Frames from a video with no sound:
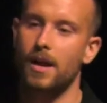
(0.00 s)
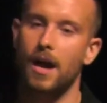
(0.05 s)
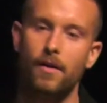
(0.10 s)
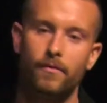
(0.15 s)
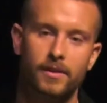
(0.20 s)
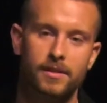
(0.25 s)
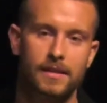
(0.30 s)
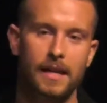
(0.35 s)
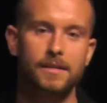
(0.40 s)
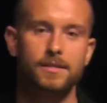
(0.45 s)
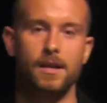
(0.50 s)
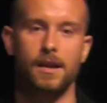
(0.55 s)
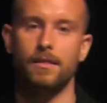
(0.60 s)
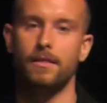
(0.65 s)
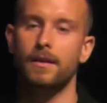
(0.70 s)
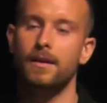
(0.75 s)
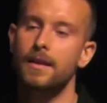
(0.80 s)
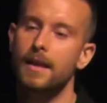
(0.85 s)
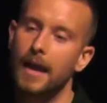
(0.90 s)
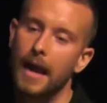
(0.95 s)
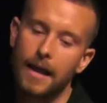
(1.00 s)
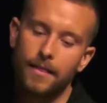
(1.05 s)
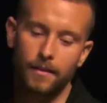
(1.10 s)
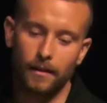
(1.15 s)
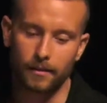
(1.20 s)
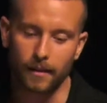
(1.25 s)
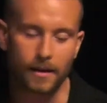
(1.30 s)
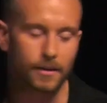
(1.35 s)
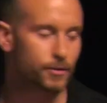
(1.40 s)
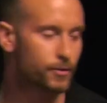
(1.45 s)
conversation in the, in the
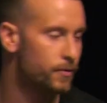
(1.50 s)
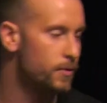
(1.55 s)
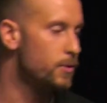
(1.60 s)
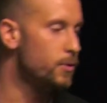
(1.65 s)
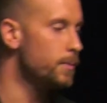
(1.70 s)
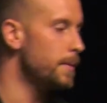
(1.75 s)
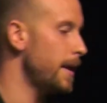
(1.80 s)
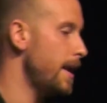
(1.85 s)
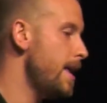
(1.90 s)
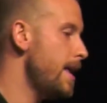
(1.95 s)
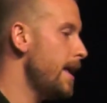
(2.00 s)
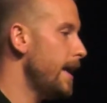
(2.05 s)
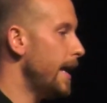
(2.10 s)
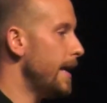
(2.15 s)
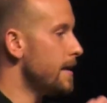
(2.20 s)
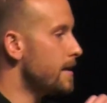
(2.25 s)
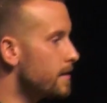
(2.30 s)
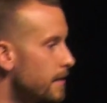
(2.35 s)
lunchroom and in